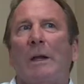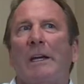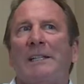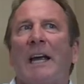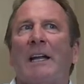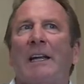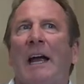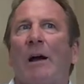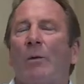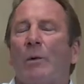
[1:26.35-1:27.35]
exactly
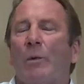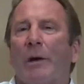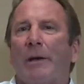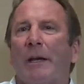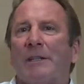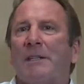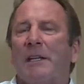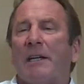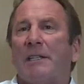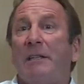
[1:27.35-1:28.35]
how would one as a
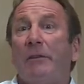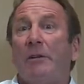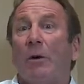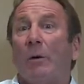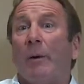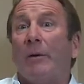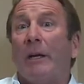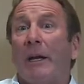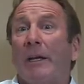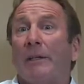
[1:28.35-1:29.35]
dentist even go
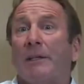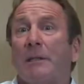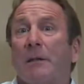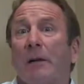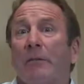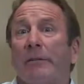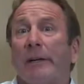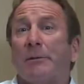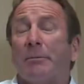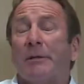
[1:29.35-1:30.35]
about getting this level of
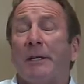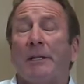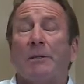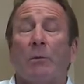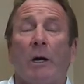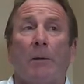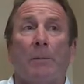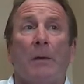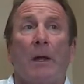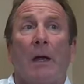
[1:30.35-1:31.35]
expertise?
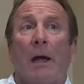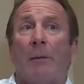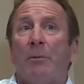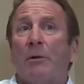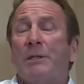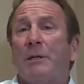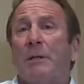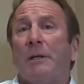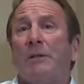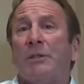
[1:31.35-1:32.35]
Well, I
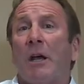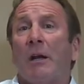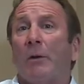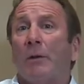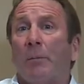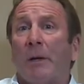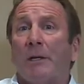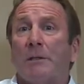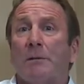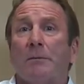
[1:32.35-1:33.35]
personally sought out the
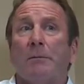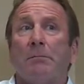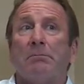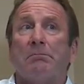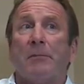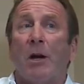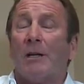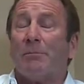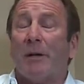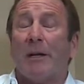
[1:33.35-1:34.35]
best
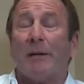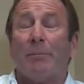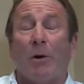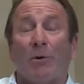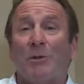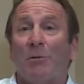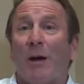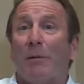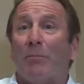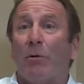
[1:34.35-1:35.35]
cosmetic
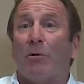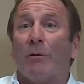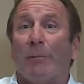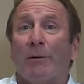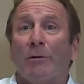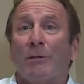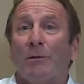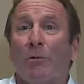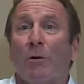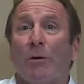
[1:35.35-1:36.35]
post-grad program there is in
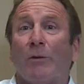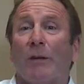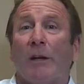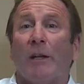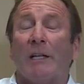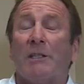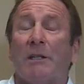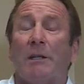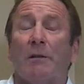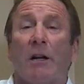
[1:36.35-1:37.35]
the world, and that's
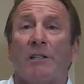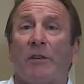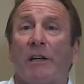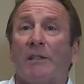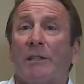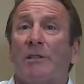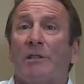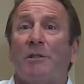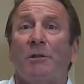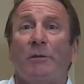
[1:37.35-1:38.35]
at the Las Vegas
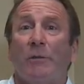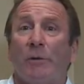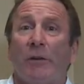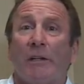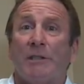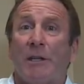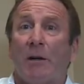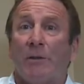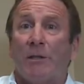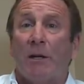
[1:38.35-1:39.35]
Institute for Advanced
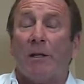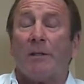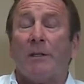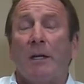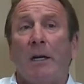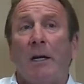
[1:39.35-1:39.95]
Dental Studies.